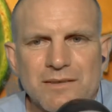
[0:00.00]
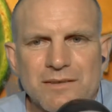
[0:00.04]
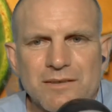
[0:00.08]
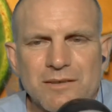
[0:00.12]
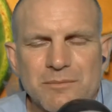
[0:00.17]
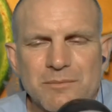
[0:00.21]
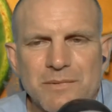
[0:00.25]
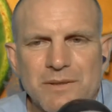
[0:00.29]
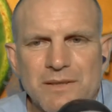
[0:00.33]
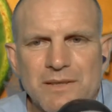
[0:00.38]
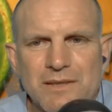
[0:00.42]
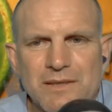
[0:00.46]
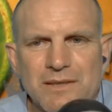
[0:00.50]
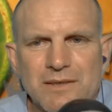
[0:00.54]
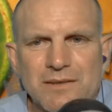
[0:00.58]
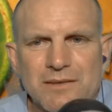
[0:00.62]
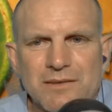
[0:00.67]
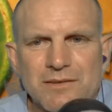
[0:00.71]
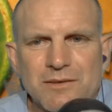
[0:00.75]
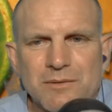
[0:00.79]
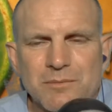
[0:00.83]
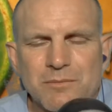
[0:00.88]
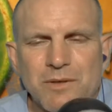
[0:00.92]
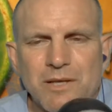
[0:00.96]
some
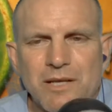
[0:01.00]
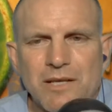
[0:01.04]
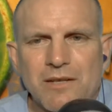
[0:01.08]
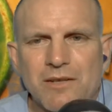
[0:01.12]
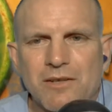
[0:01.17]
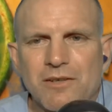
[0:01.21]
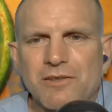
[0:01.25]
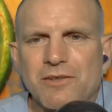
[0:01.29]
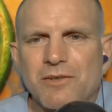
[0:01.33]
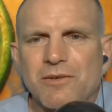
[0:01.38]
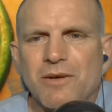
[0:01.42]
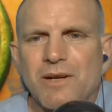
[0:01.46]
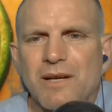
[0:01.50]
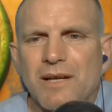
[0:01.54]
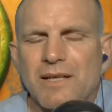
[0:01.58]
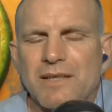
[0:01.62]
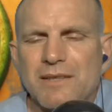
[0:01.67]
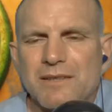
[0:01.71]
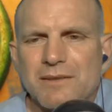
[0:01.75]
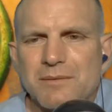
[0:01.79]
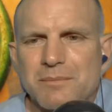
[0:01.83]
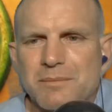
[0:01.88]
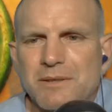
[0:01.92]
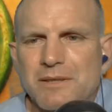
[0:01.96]
right-on
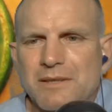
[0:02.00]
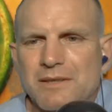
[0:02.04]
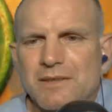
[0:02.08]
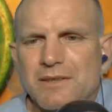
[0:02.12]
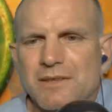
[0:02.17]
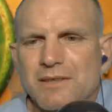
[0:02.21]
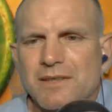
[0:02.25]
grinds, but